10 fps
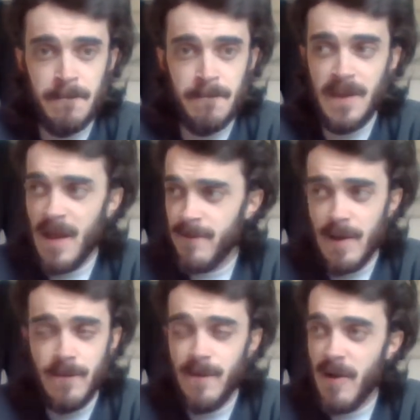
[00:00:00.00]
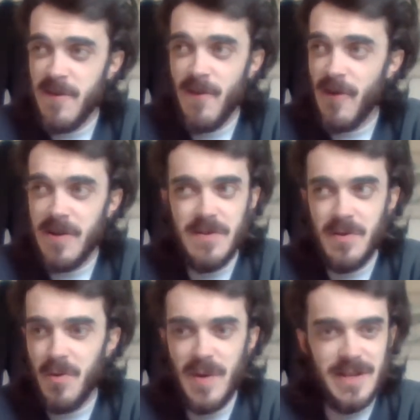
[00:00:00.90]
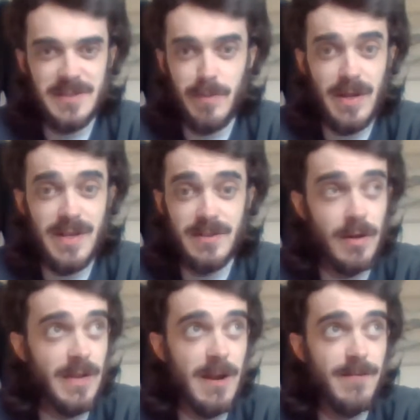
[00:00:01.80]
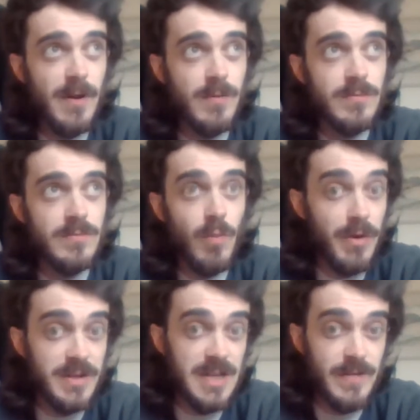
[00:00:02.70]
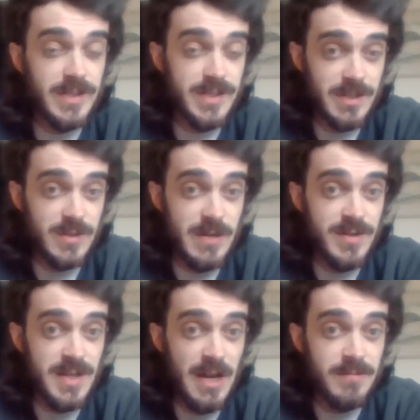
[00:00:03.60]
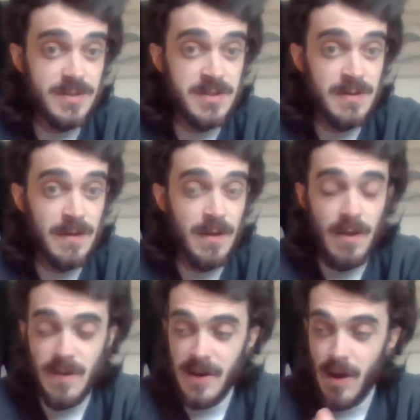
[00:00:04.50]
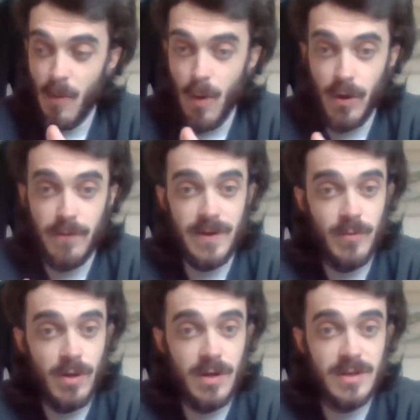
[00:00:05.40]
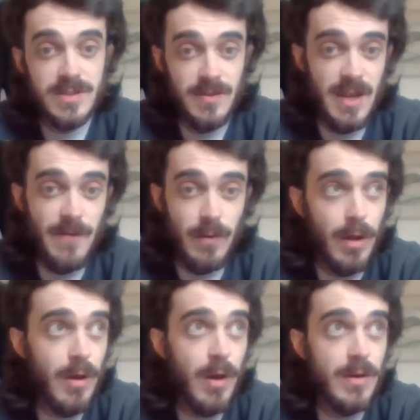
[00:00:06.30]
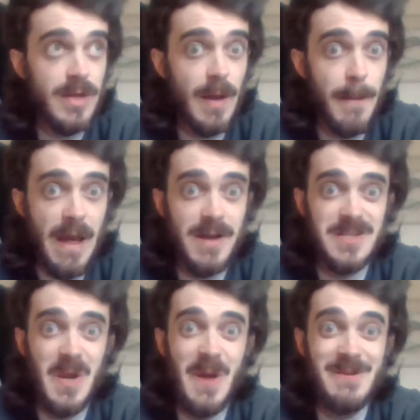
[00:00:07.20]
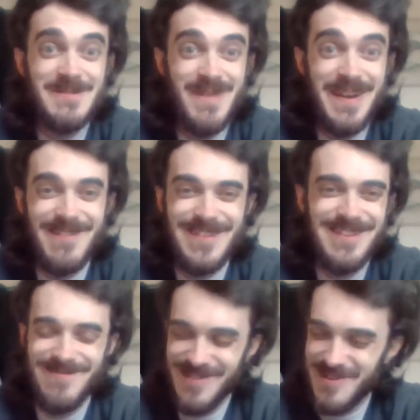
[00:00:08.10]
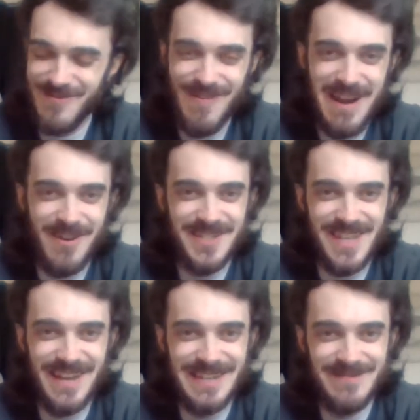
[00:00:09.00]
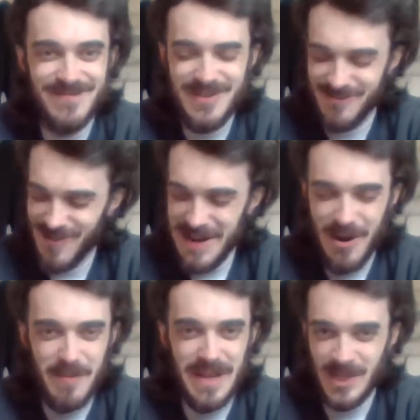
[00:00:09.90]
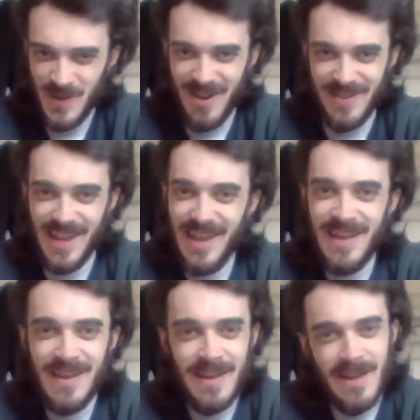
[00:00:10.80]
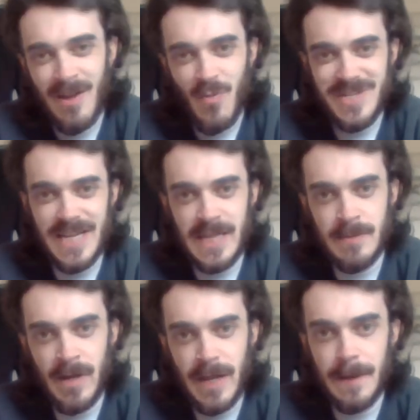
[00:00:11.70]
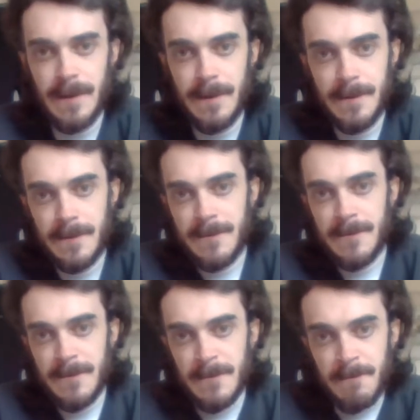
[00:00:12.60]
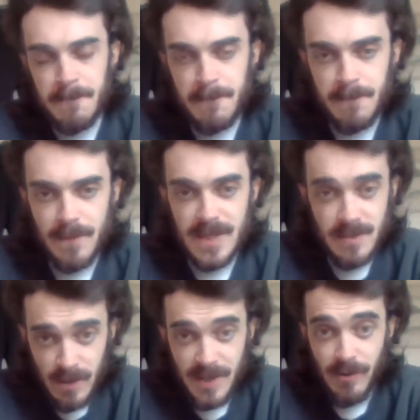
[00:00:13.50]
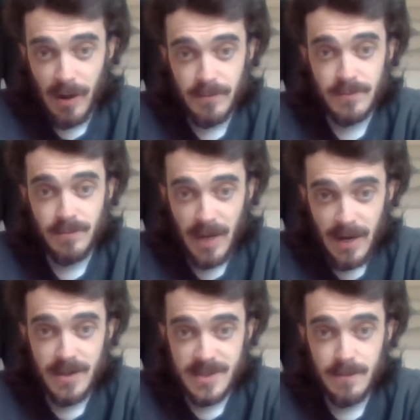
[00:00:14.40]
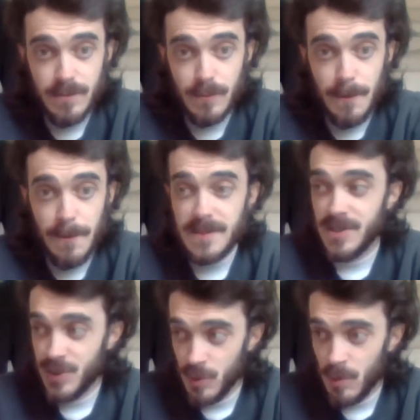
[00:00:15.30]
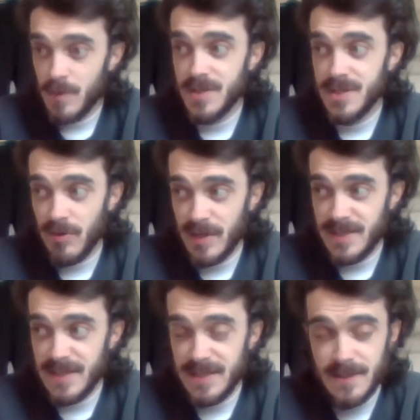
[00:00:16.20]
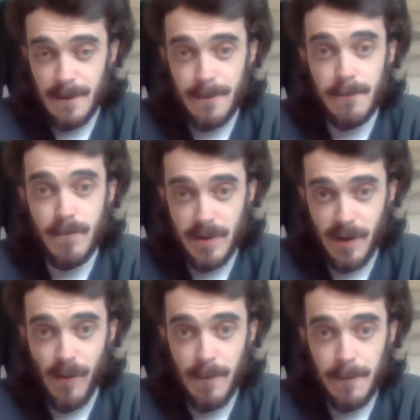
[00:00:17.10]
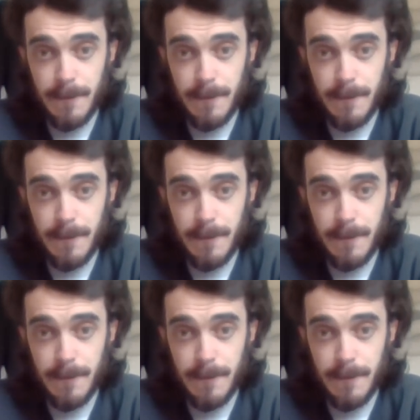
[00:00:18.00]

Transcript: The FA were very, very quick to please, and the NFL wanted to have international series games. They did it a one-off, and it worked. So the FA were like, oh, pay us loads of money. We can wreck our stadium. You can wreck our pitch. We don't care. We're taking the money. It's a money grab, plain and simple. It's a short-sighted money grab.